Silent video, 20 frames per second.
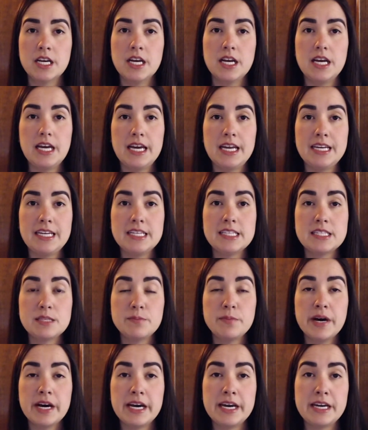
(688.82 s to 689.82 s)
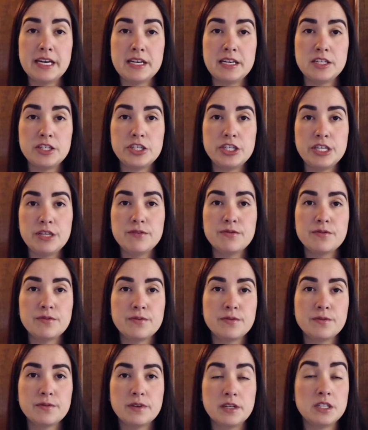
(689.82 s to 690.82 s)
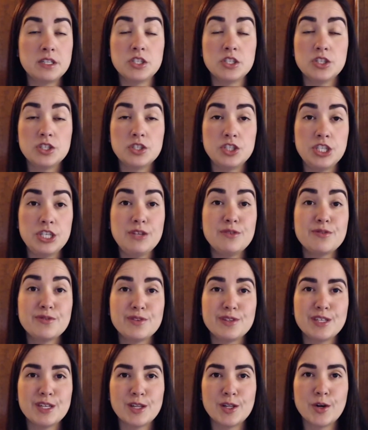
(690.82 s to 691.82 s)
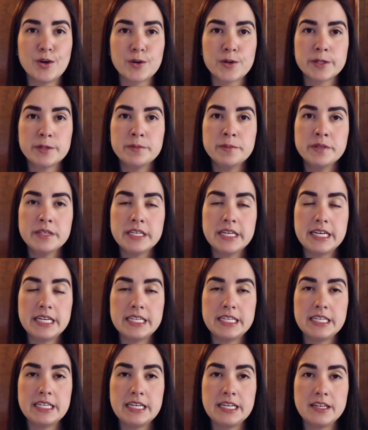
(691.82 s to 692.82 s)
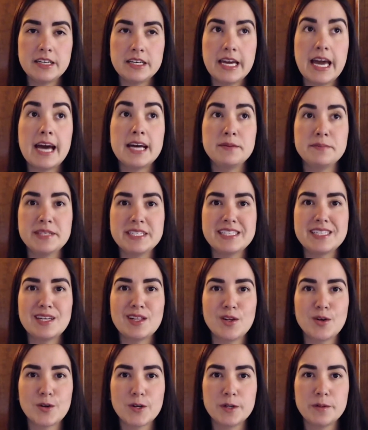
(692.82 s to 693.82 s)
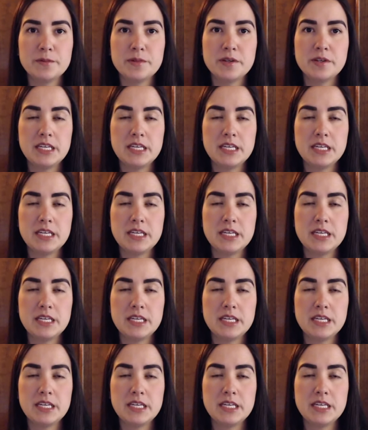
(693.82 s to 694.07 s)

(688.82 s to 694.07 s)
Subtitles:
and it's by Chief Delorme and Cadmus Delorme.